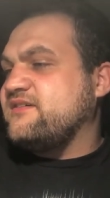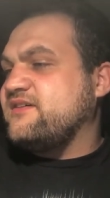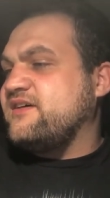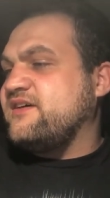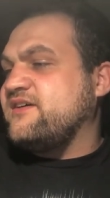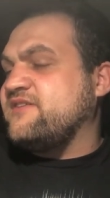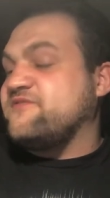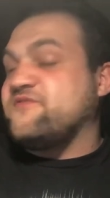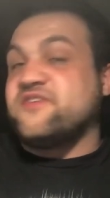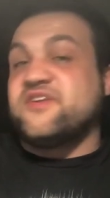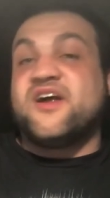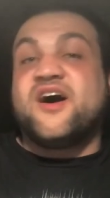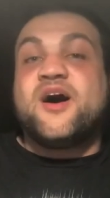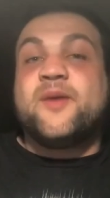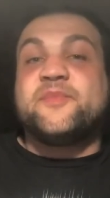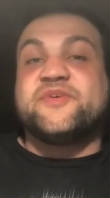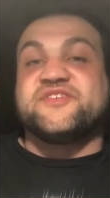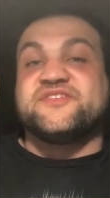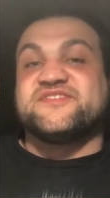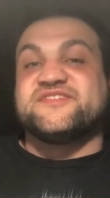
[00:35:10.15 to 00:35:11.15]
a
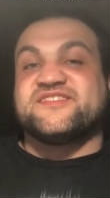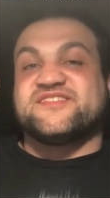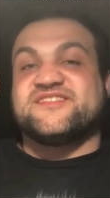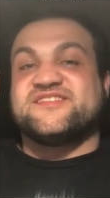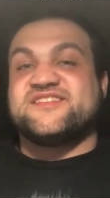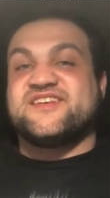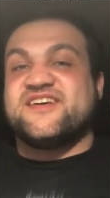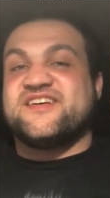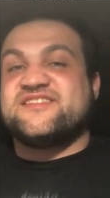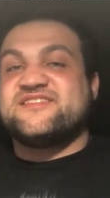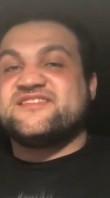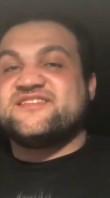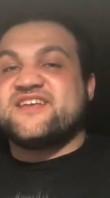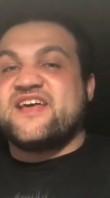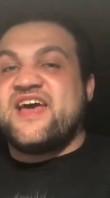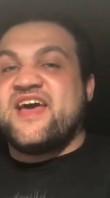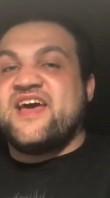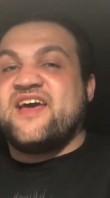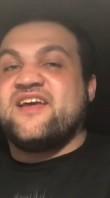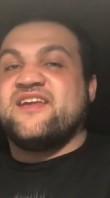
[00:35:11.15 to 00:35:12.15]
phenomenal success,
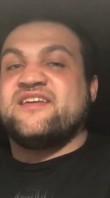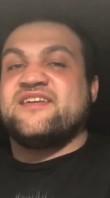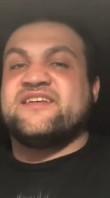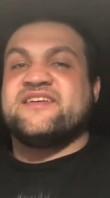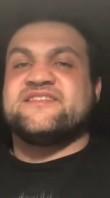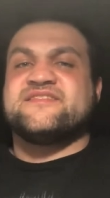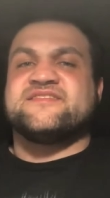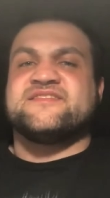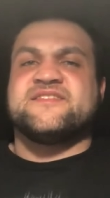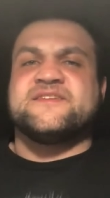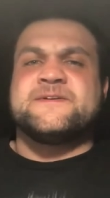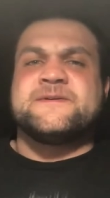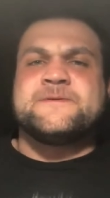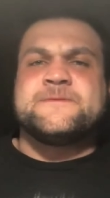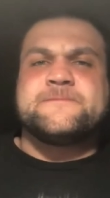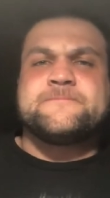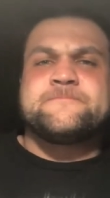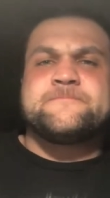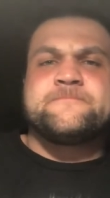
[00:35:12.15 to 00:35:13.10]
and it's a uh,